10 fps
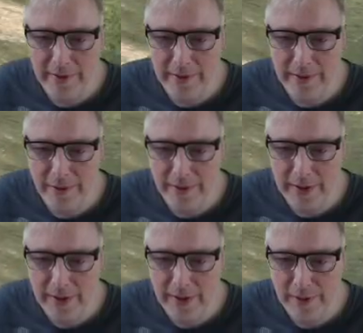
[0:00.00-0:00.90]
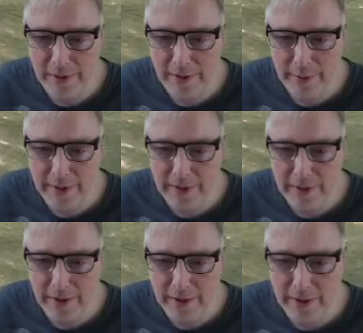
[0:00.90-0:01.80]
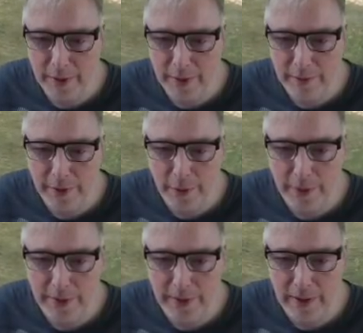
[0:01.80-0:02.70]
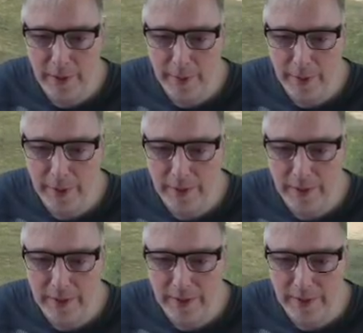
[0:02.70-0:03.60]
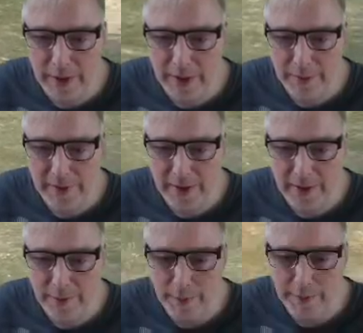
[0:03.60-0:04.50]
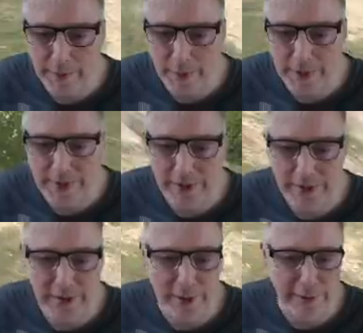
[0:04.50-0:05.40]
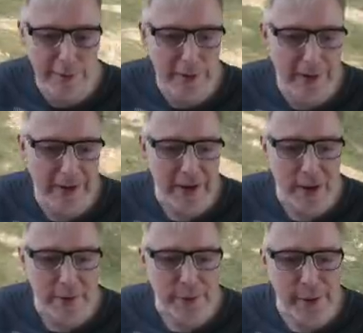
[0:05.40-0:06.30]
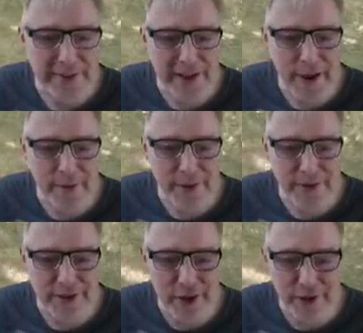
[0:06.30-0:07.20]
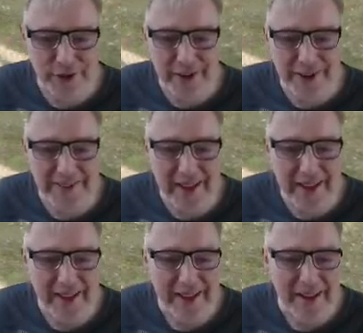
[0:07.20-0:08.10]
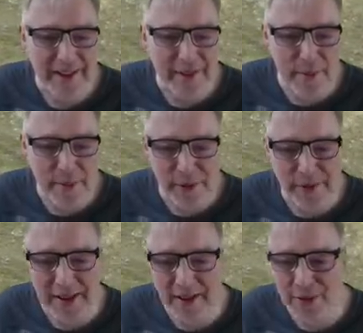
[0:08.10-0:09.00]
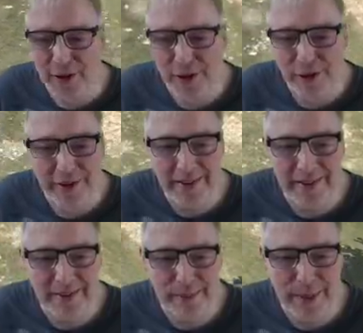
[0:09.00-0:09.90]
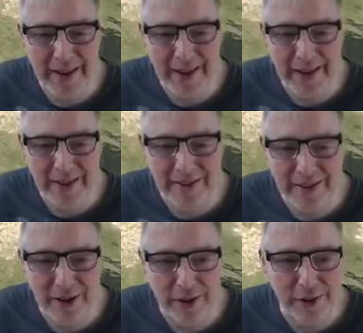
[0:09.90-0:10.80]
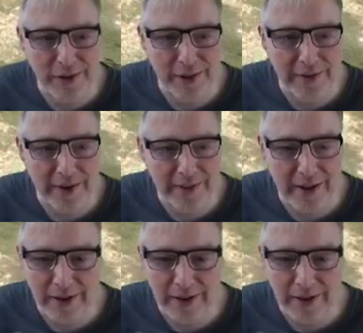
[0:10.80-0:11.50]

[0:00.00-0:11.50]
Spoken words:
It looks like he is losing the battle there. Come on, come forward. I'll help him out. He's made the mistake of coming forward. Just enough for me to get him on the tracks there. Very important if you're playing against and you know there's another tank there.